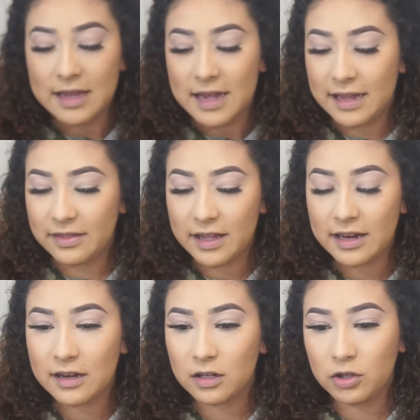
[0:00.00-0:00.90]
And then
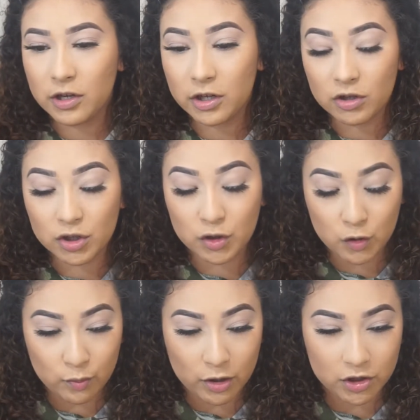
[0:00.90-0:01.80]
you can use two
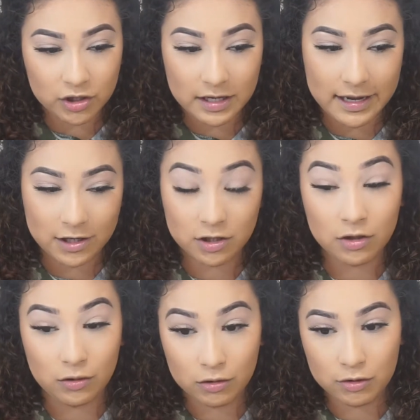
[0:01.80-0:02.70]
brushes. I actually
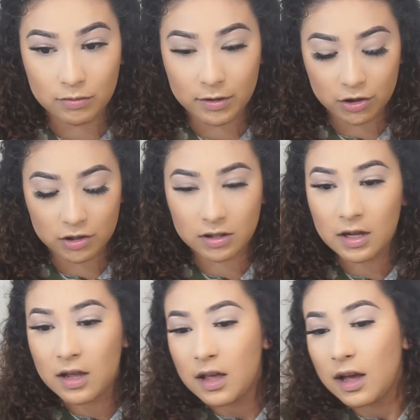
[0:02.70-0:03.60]
use two brushes.
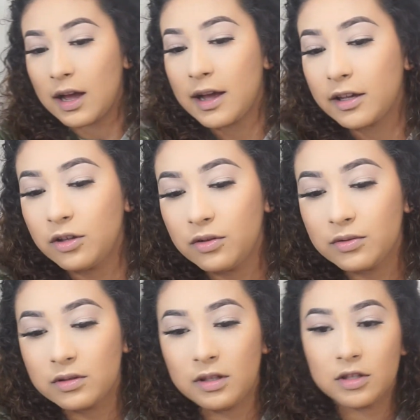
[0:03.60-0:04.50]
I use
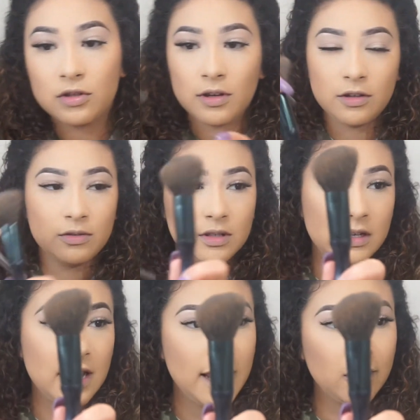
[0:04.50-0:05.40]
these two. I use an
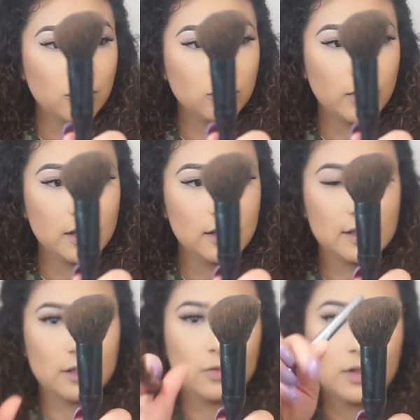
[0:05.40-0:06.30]
angled one.
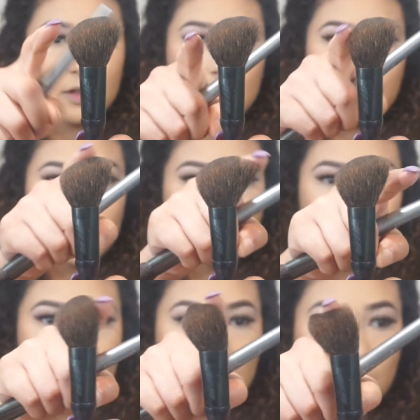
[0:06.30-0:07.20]
This one, the bristles are
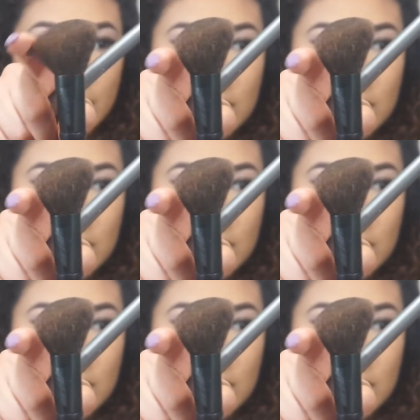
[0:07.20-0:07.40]
a little bit